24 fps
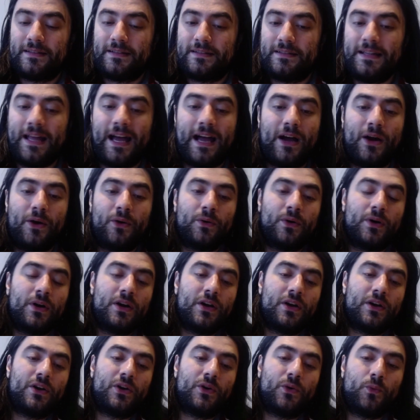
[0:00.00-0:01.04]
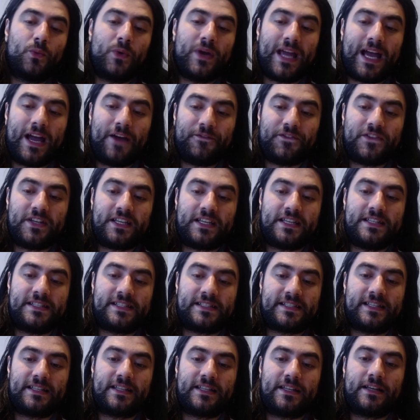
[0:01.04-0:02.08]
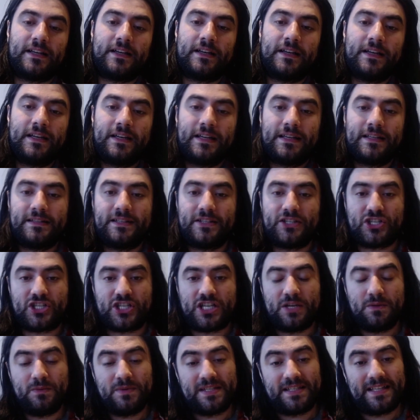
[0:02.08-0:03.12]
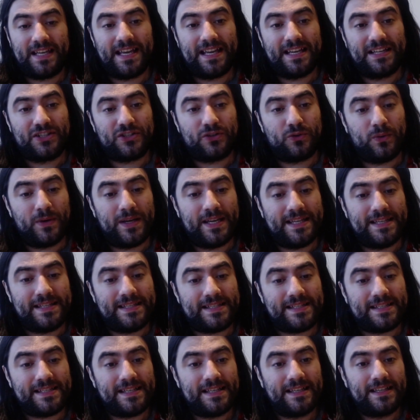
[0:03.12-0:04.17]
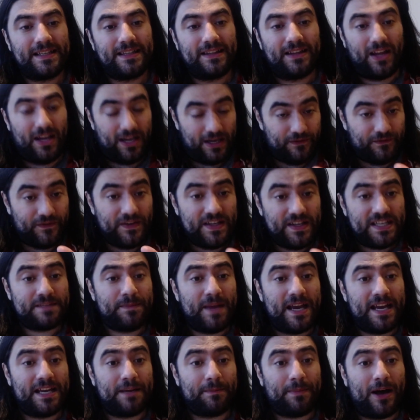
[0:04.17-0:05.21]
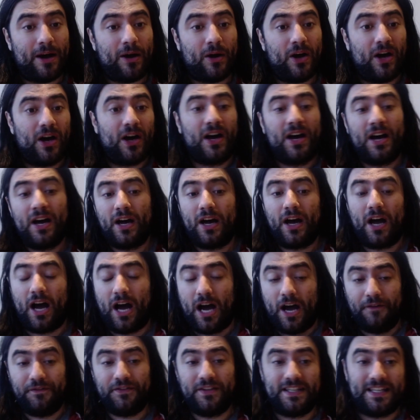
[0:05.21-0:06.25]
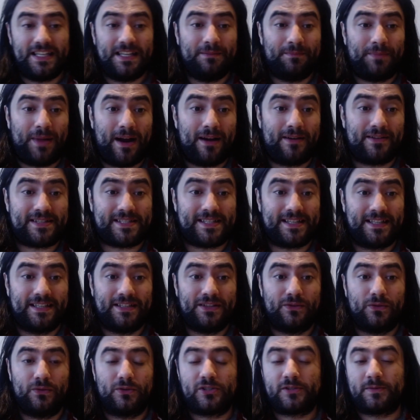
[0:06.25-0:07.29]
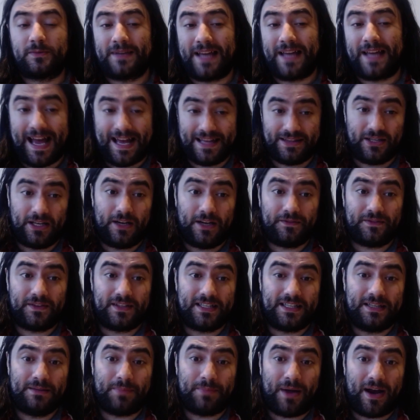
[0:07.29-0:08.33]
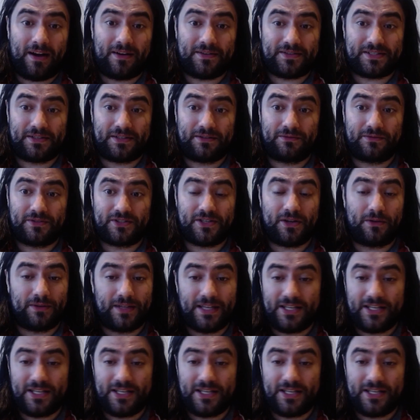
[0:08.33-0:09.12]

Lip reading: Now, we have to consider that she was getting tweets like this made about her after the embarrassing endorsement and after the embarrassing result.